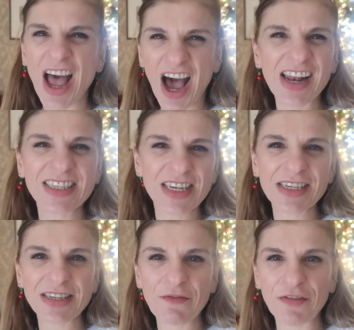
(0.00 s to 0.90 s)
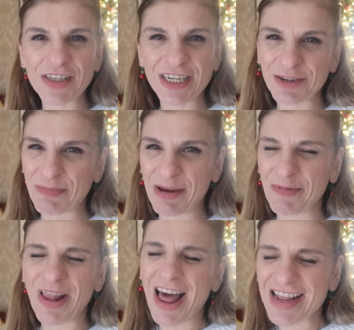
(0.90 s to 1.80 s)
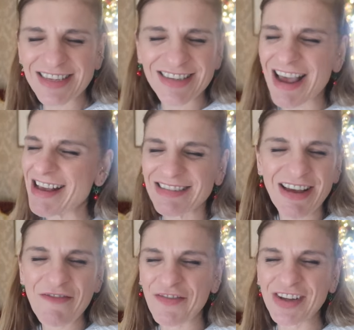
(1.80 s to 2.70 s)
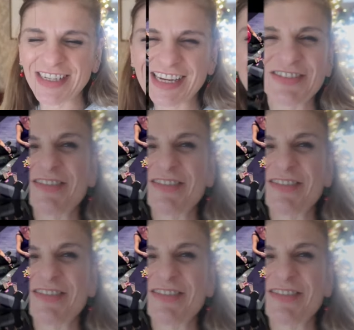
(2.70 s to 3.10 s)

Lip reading: I'll insert some footage, people. I'll insert some footage.